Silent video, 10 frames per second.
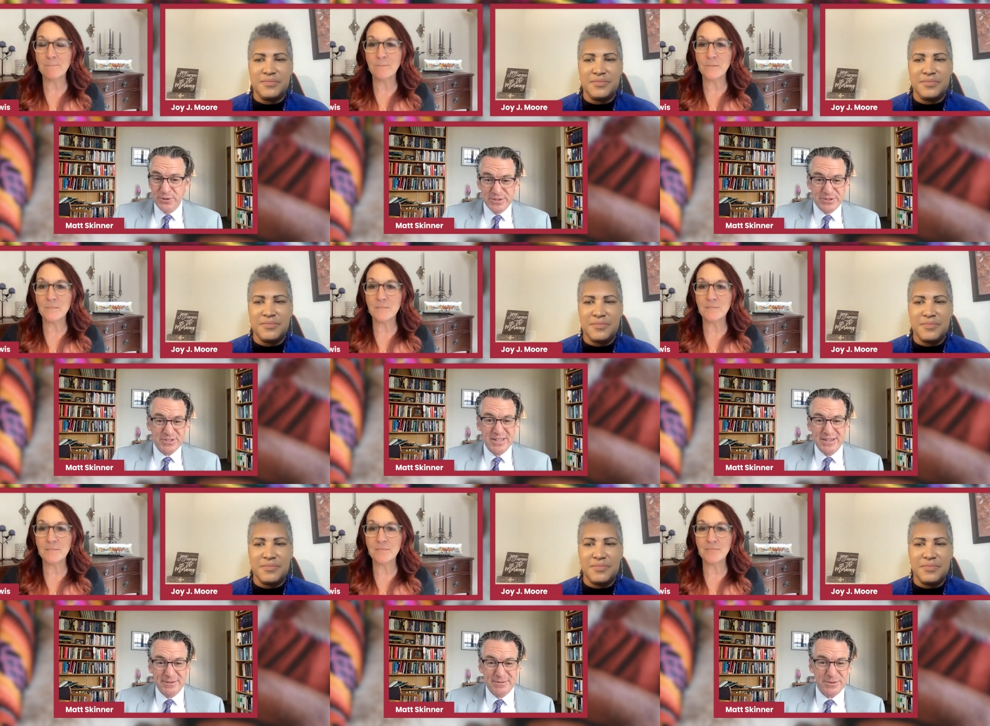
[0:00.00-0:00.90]
Speaker 1: to his
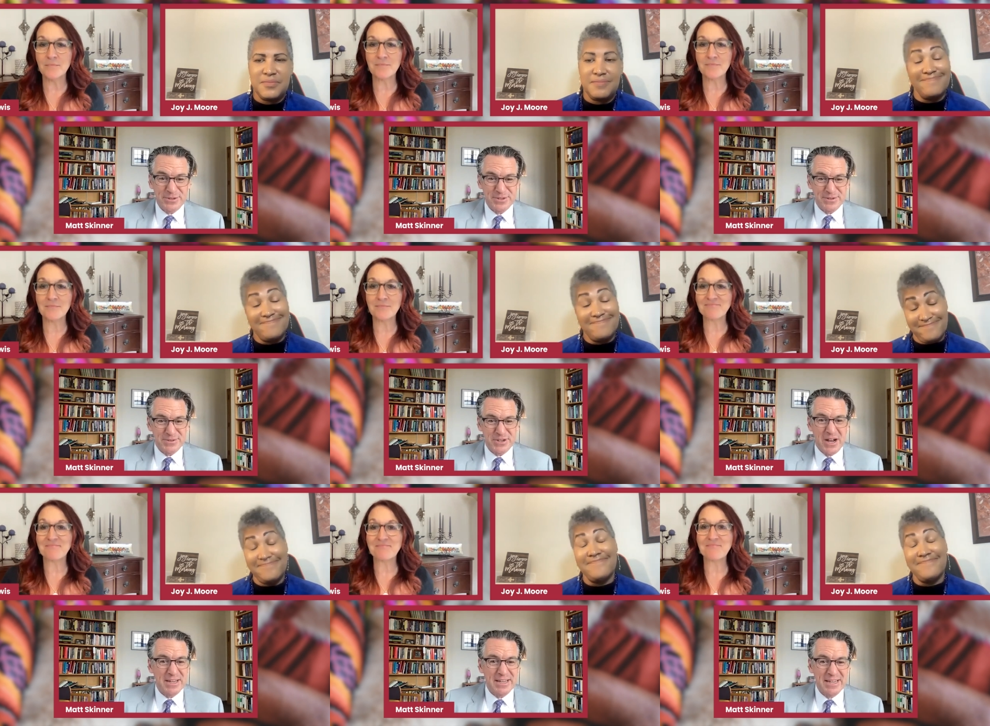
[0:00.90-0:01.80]
slaves, which is a
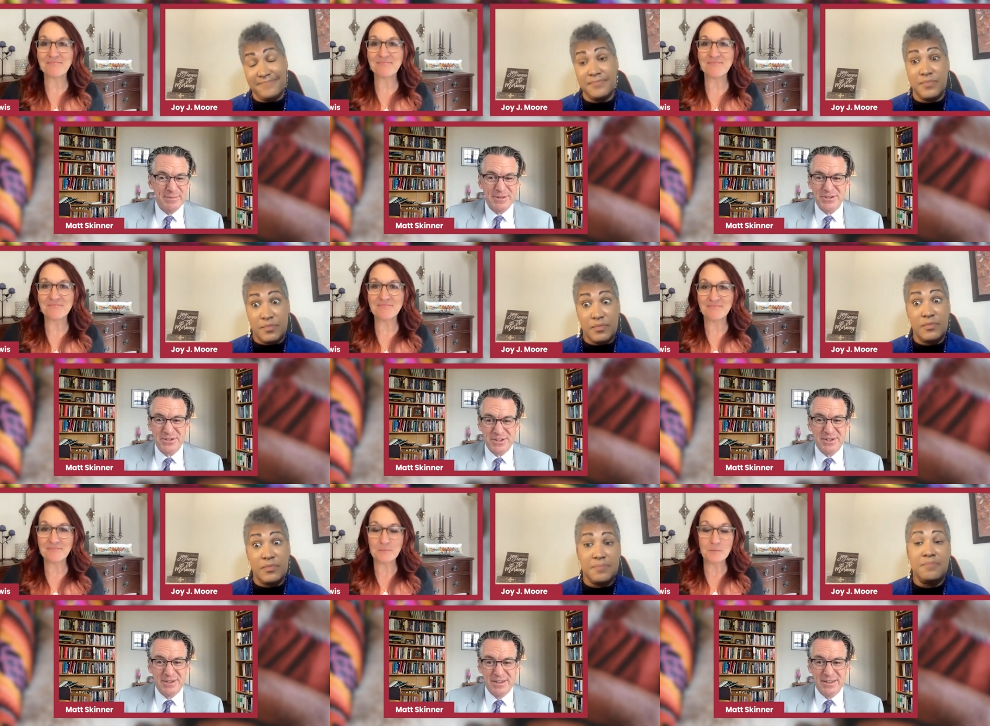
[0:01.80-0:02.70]
shocking image
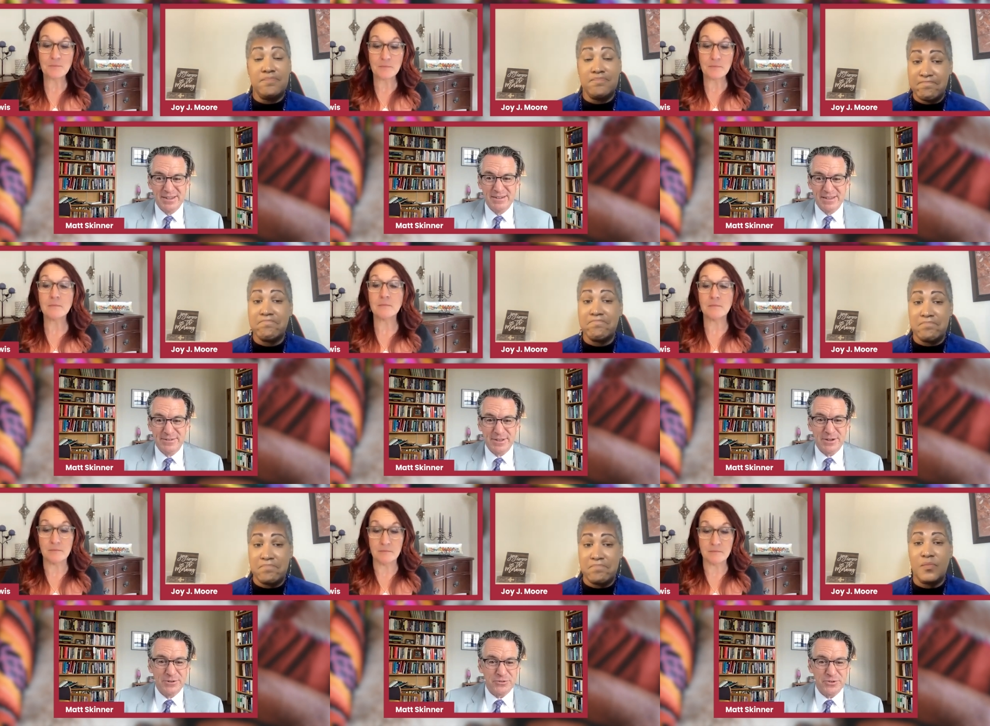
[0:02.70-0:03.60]
given the
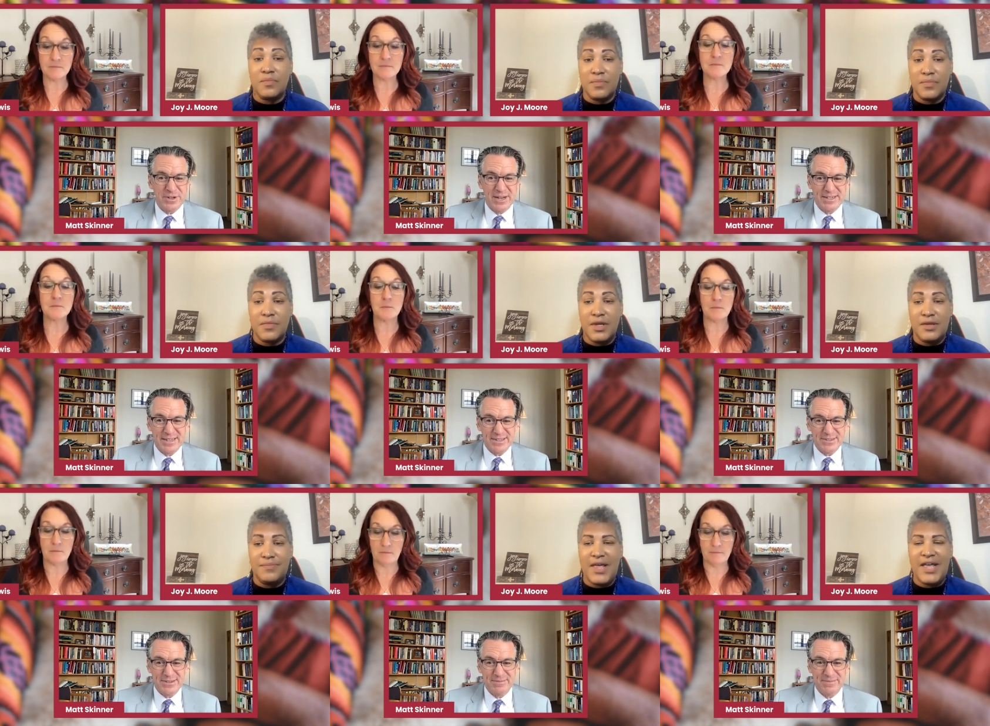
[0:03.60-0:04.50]
cultural
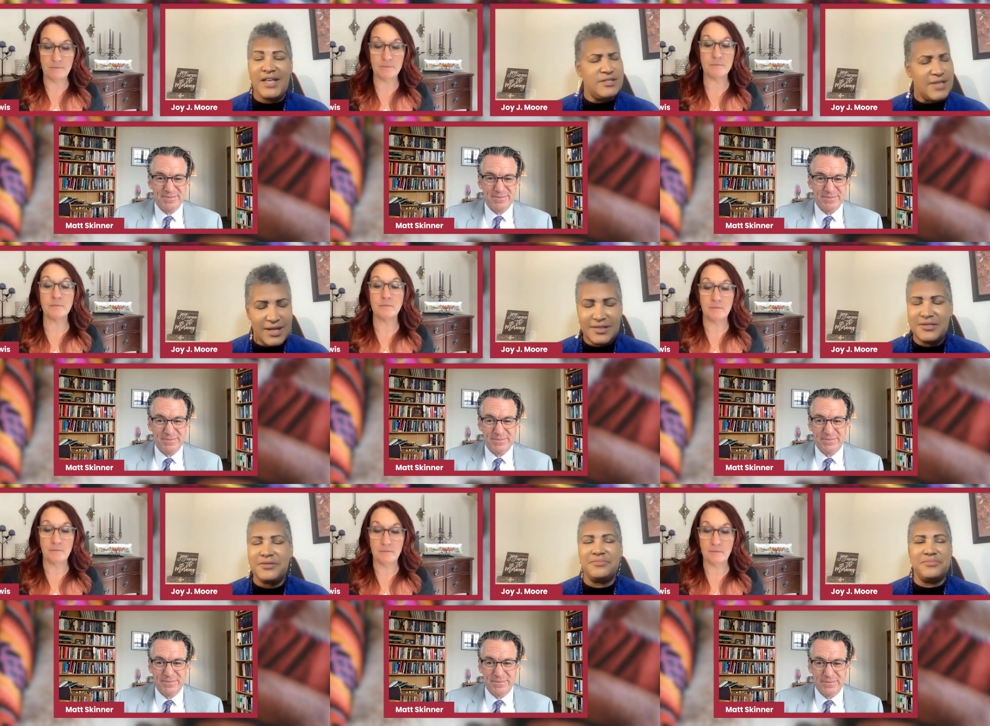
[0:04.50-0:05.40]
context.
Speaker 2: Mm-hmm.
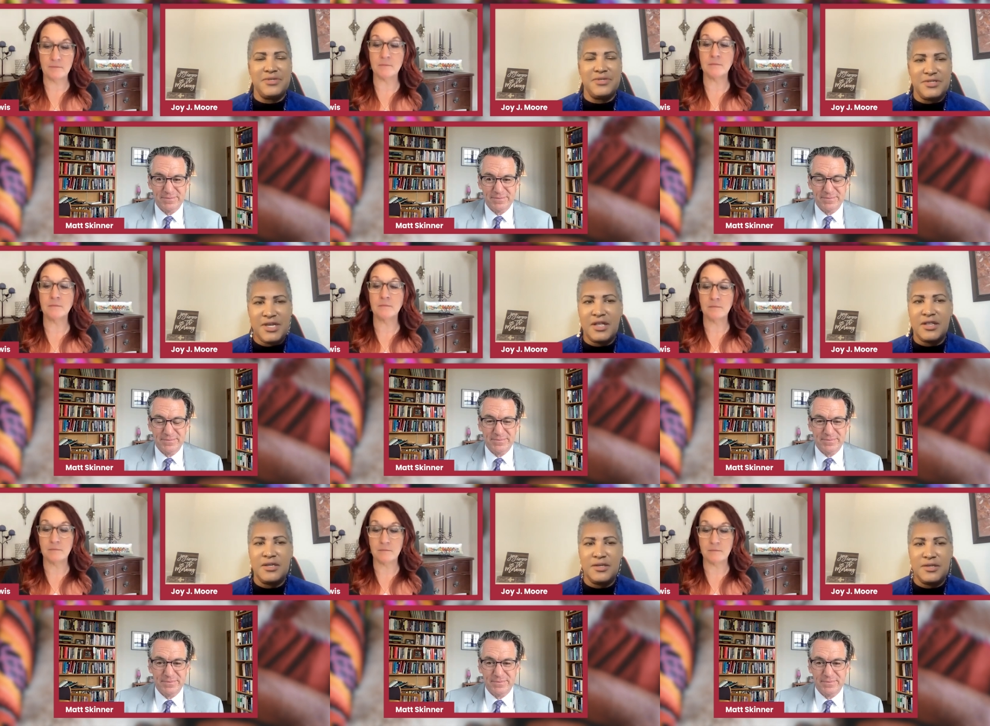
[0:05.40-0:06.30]
Mm-hmm.
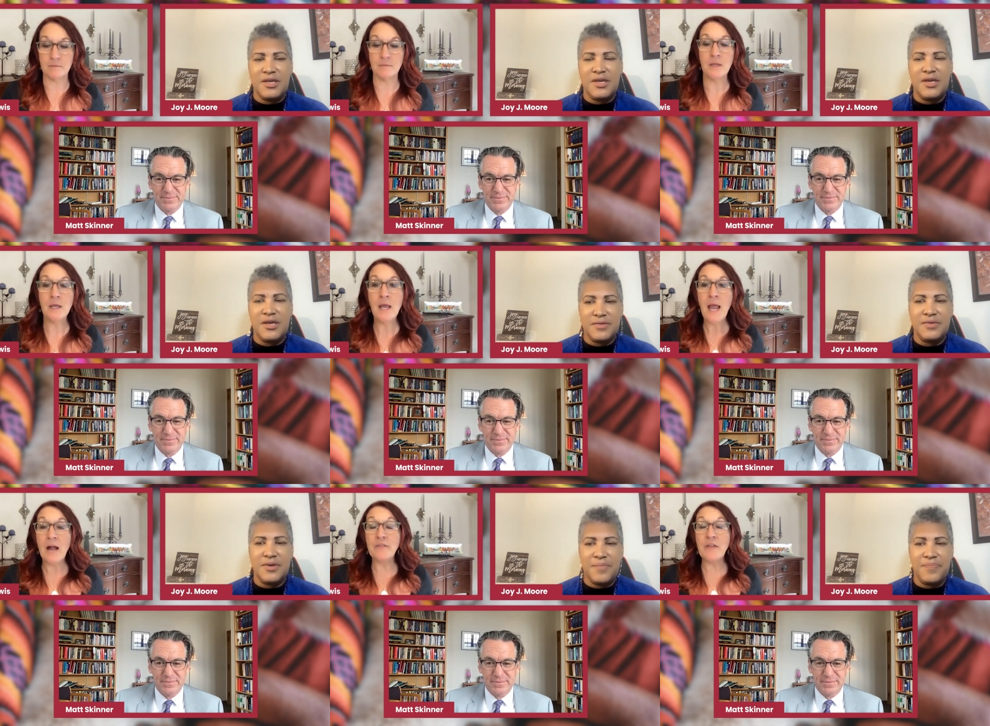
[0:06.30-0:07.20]
Mm-hmm.
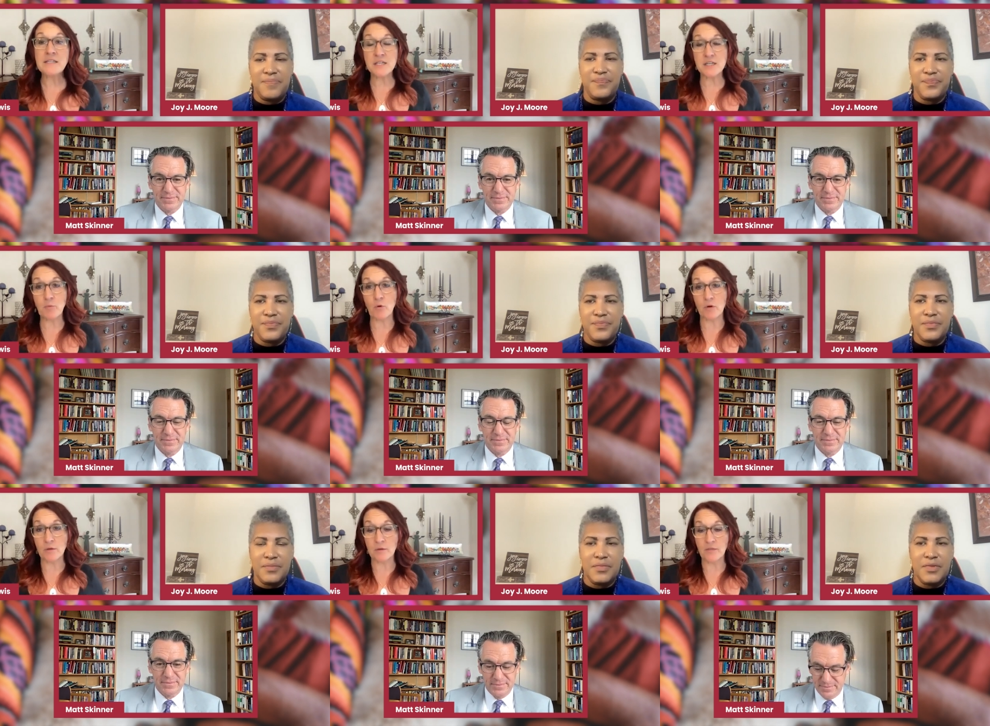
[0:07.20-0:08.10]
And that's an
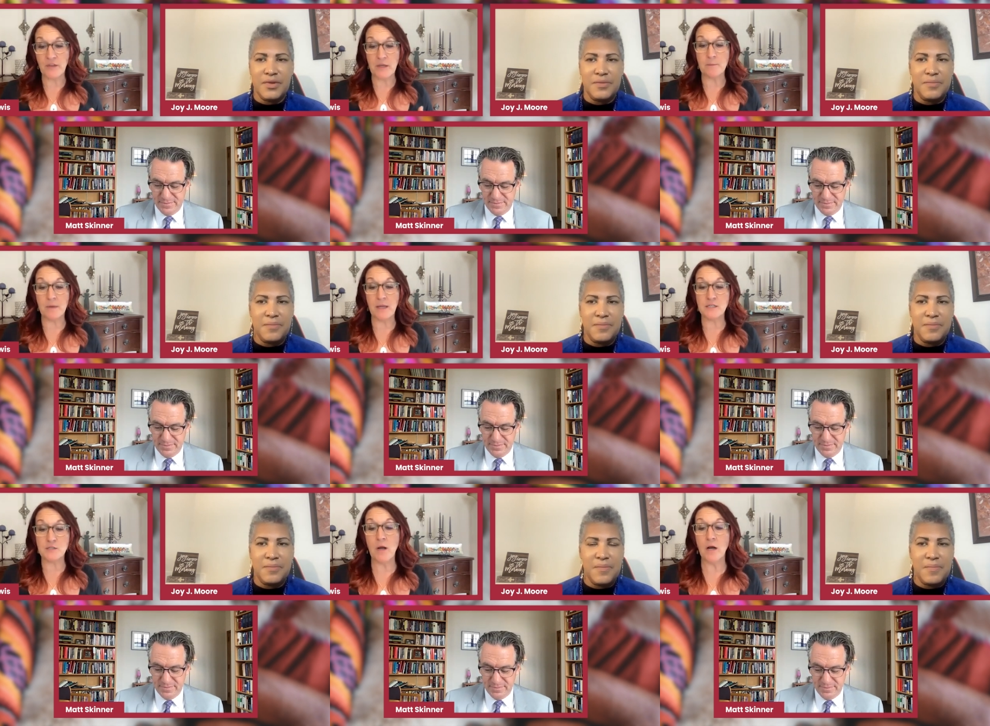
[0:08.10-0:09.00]
important theme
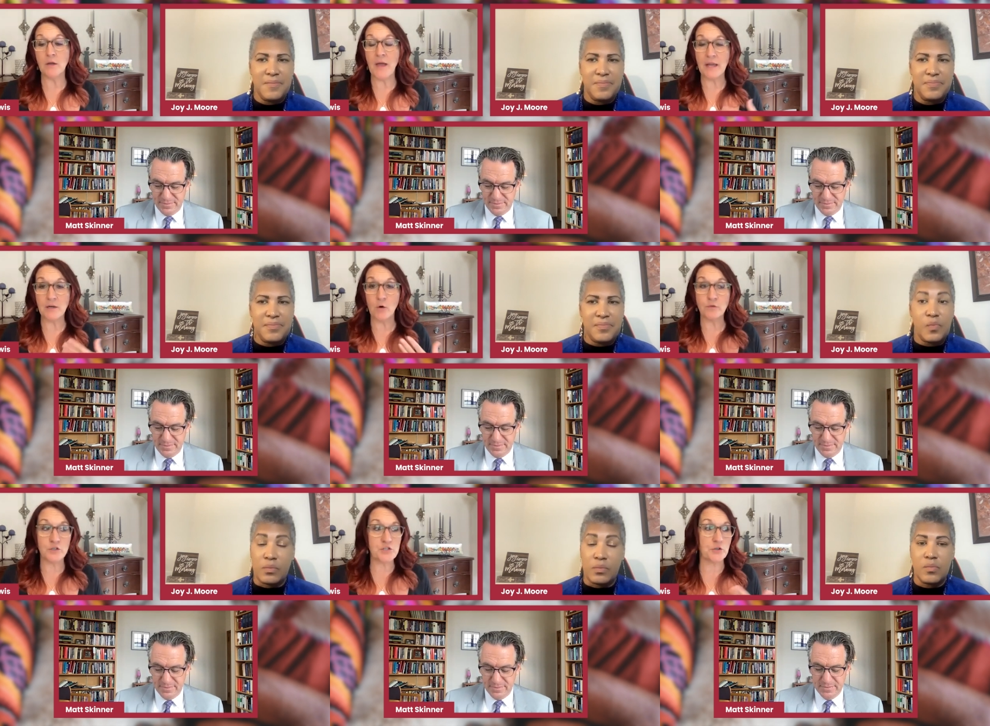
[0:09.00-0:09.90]
as well, that
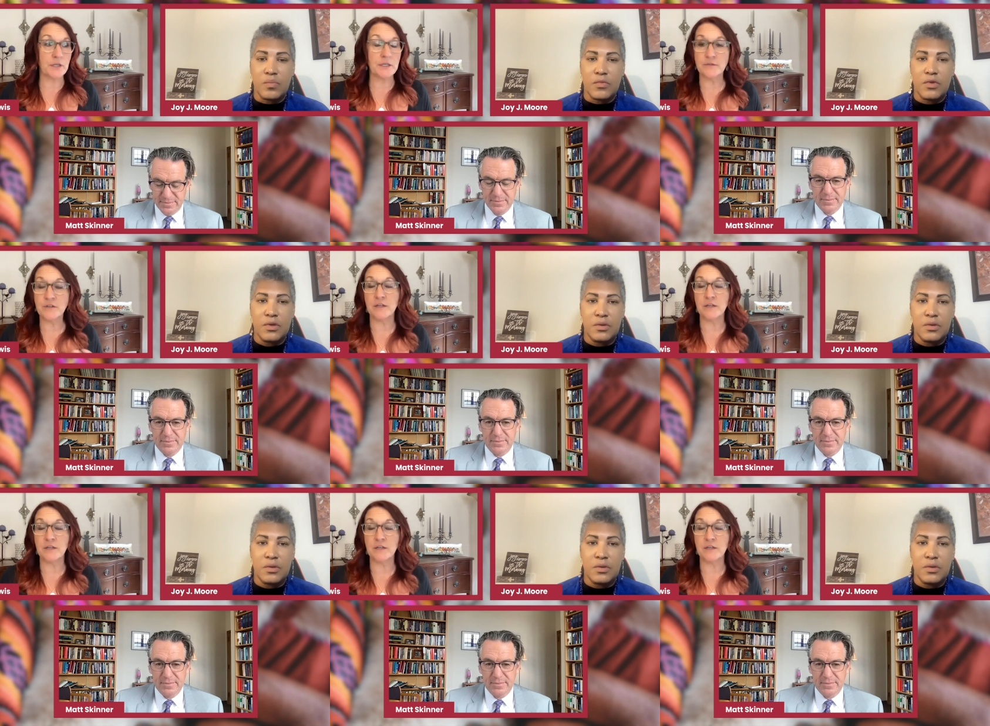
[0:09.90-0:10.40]
overturning of